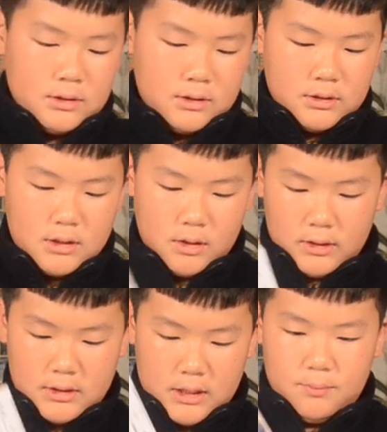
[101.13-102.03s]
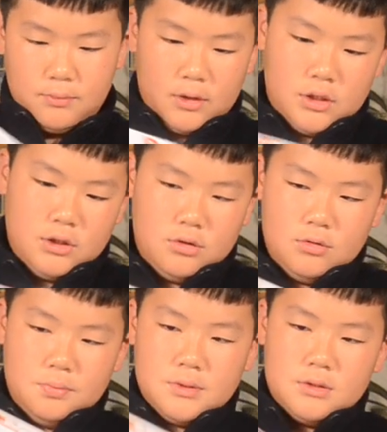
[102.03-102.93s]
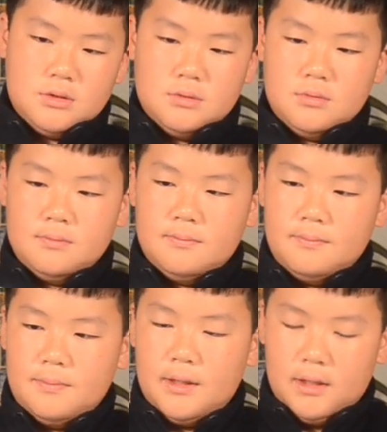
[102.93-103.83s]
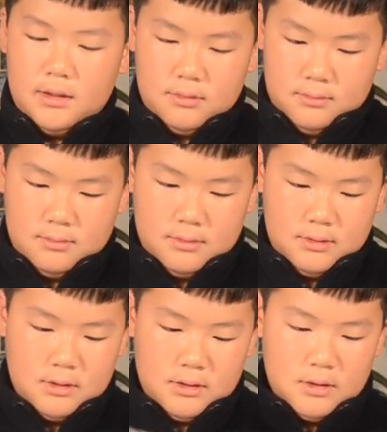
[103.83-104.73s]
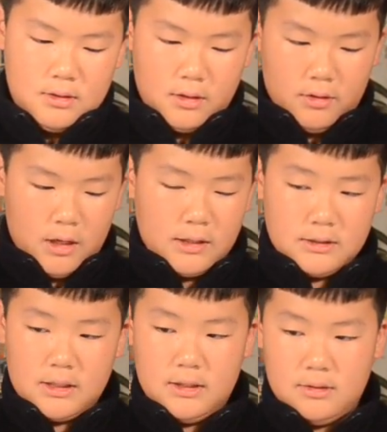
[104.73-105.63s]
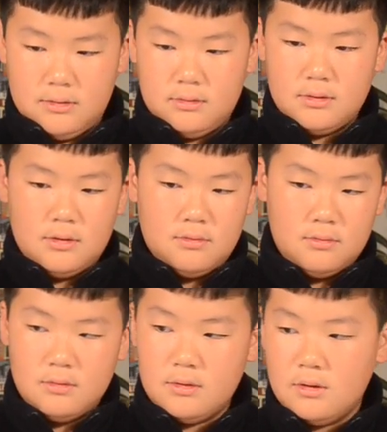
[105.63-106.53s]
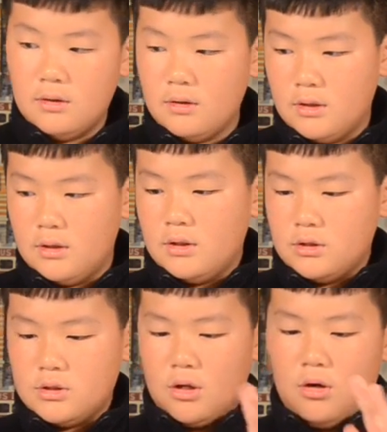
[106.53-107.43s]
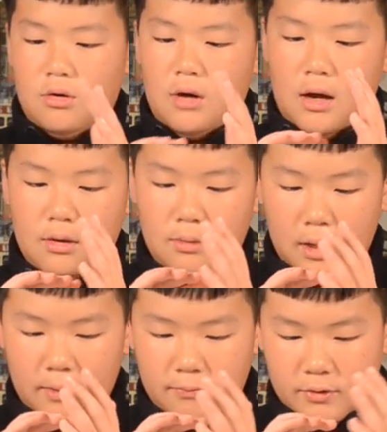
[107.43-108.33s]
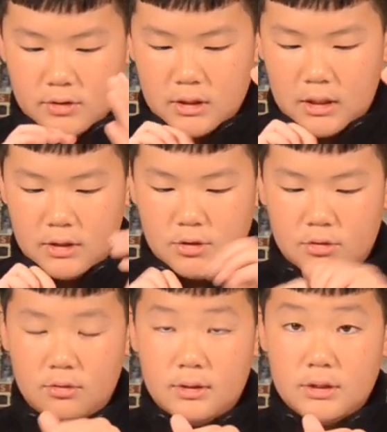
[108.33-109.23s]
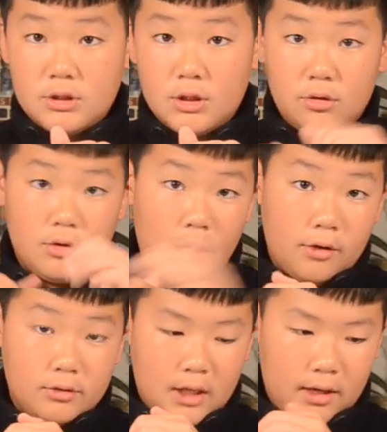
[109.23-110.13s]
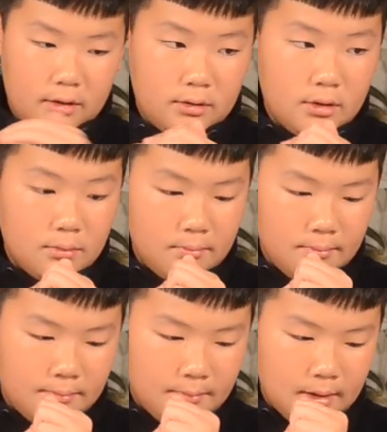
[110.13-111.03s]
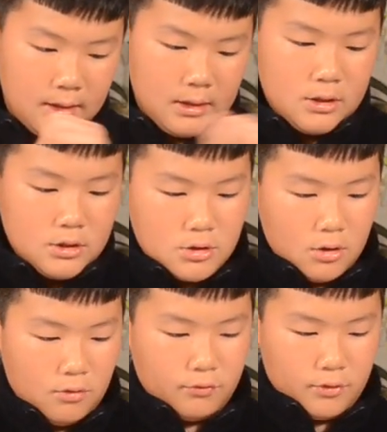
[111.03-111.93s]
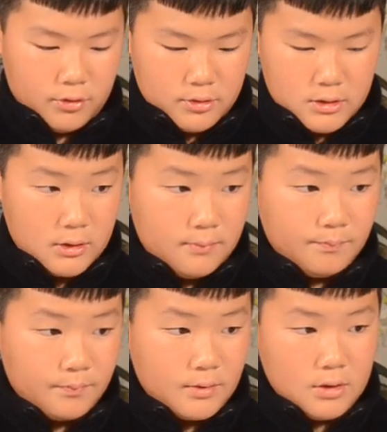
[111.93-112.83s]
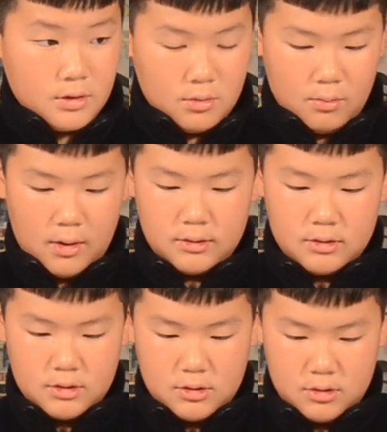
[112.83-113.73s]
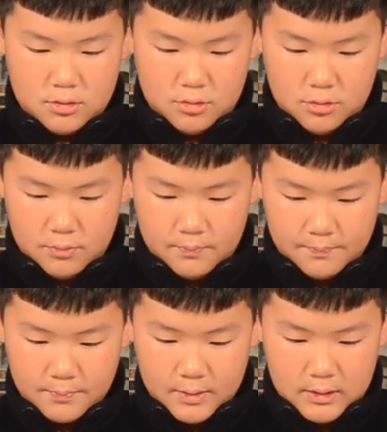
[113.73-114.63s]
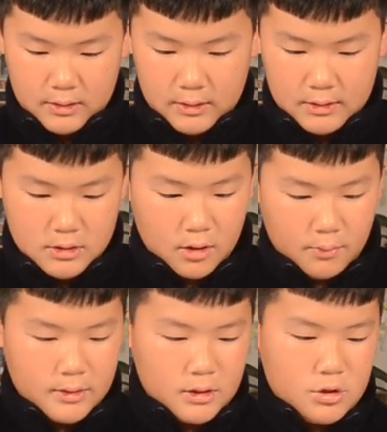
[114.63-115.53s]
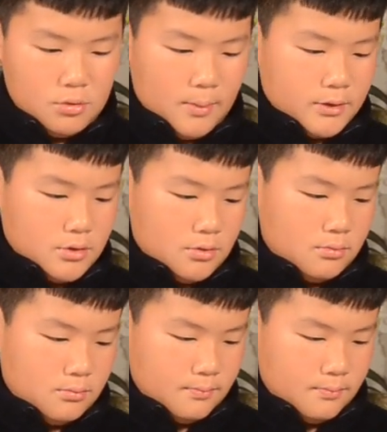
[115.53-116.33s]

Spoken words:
Still the same 3 cubes, but they're not tightened. So what I'm first gonna do is show you how to tighten them. So first, you want to, let's start with the 2x2.